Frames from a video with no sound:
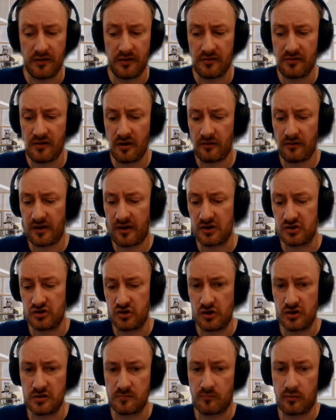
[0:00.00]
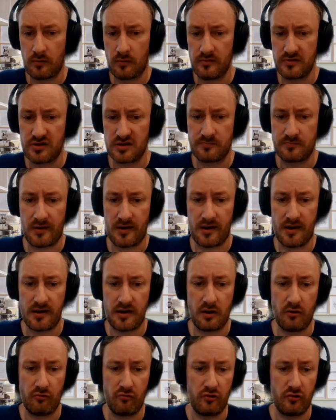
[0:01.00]
And then the other thing is you could probably just
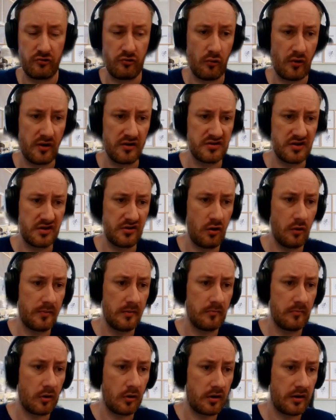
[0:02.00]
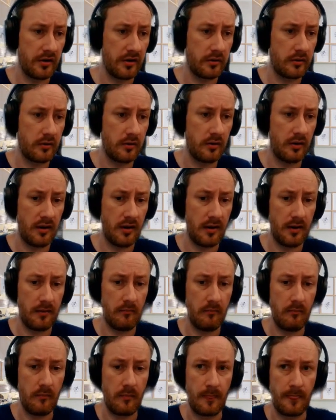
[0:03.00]
buy Karura tokens in the open market
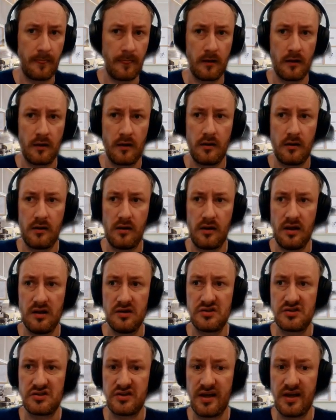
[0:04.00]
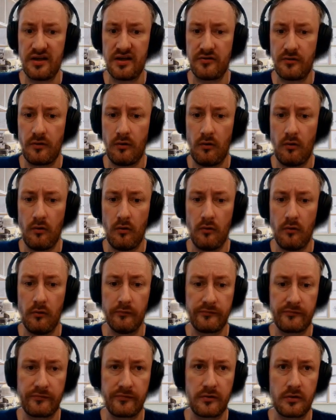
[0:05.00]
instead
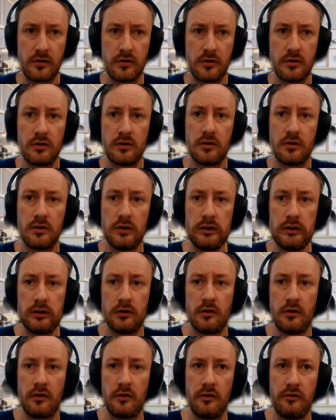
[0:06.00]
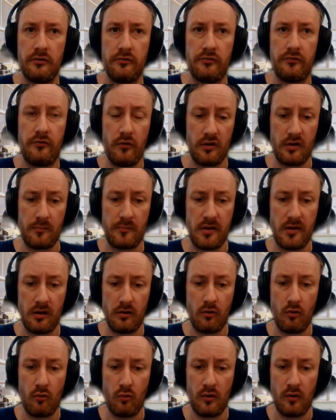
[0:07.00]
of doing the
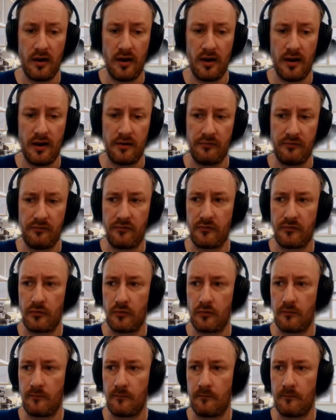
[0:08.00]
PLO. And